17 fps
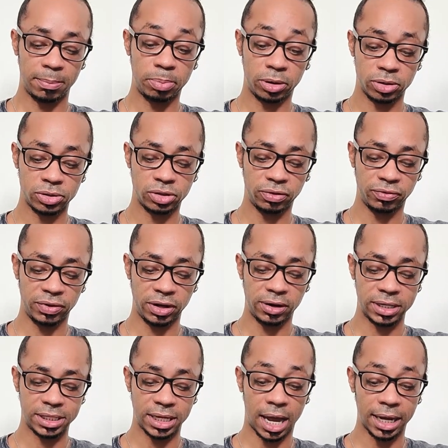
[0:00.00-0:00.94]

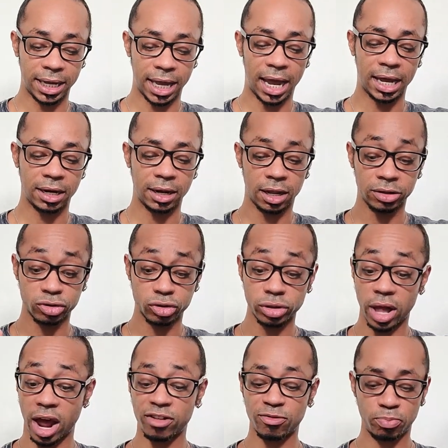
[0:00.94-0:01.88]
Perseverance, again, there's a
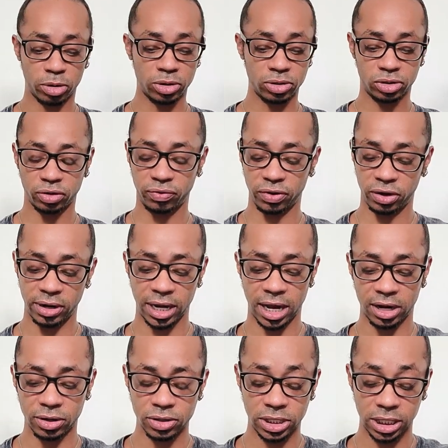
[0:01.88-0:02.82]
lot of persevering
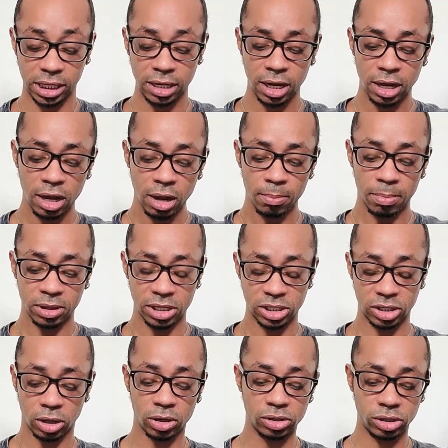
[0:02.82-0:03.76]
energy, but
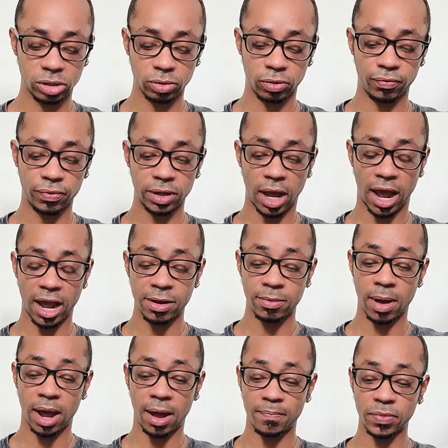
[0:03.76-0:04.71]
this also,
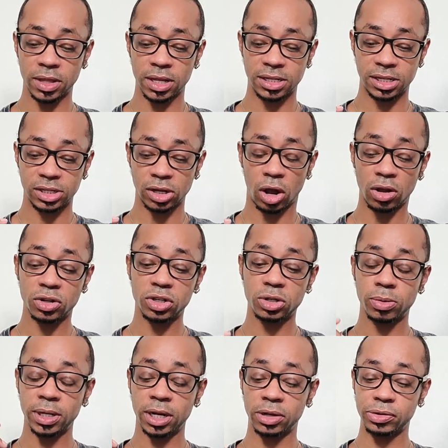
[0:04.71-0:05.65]
this is
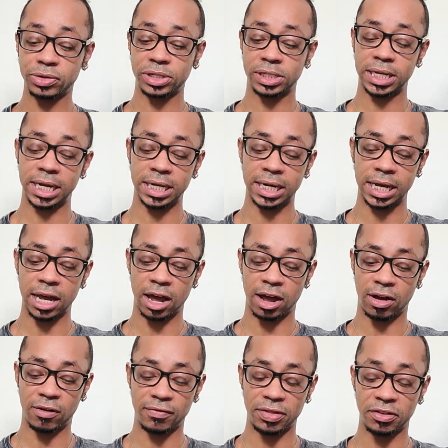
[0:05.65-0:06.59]
also an understanding
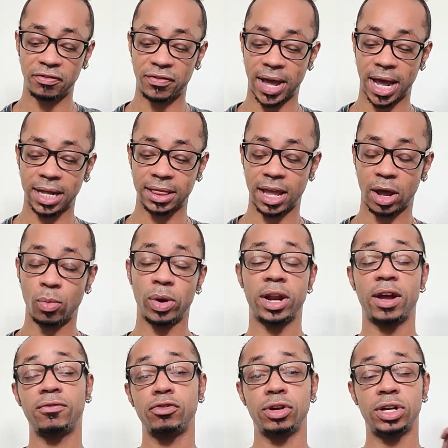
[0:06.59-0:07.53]
of the fact that
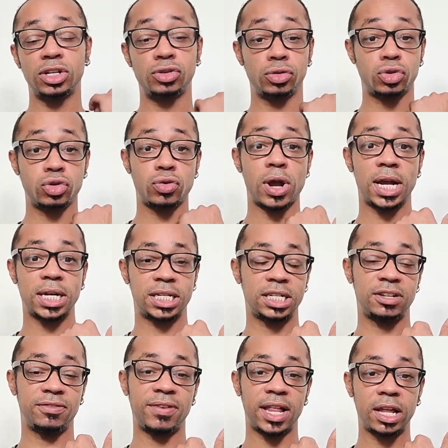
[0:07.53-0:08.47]
whatever it is you're trying to
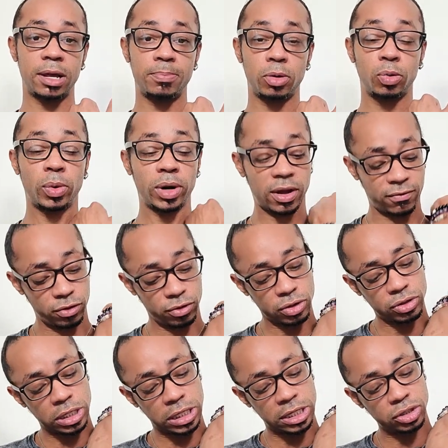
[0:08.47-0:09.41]
develop or whatever
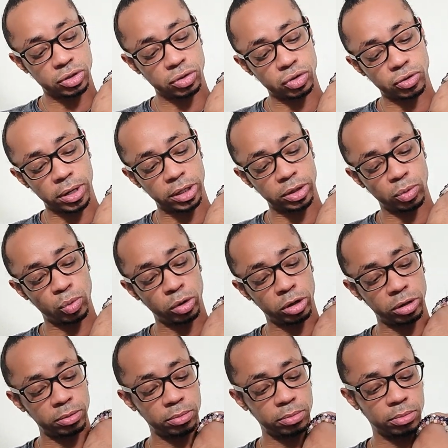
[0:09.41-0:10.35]
it is you're trying to
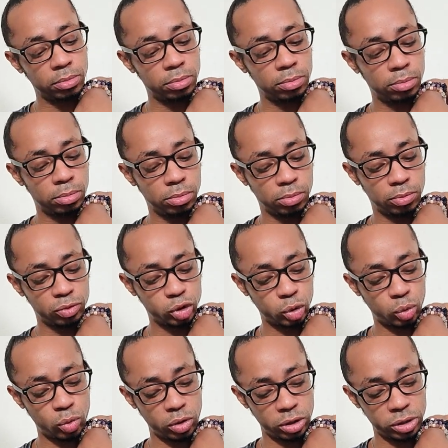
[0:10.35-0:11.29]
work
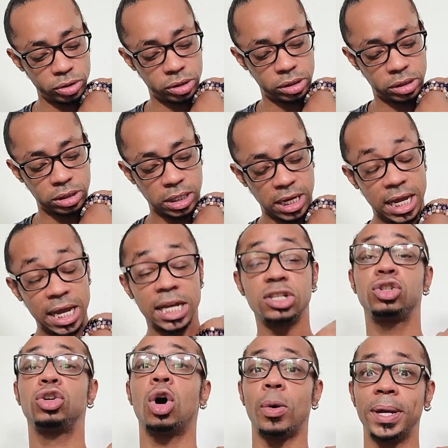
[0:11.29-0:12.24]
towards
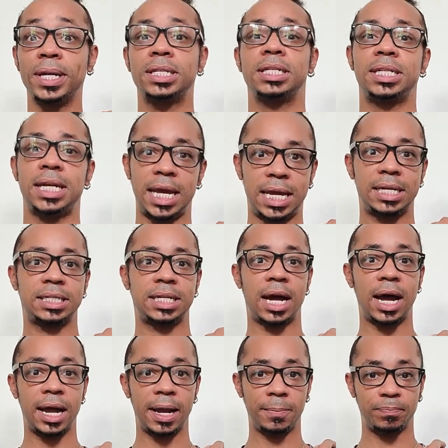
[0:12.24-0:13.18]
is going to take
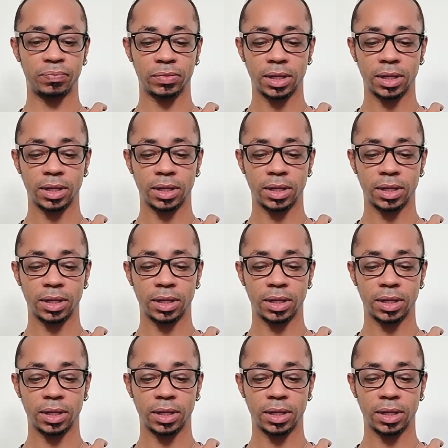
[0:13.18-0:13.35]
time.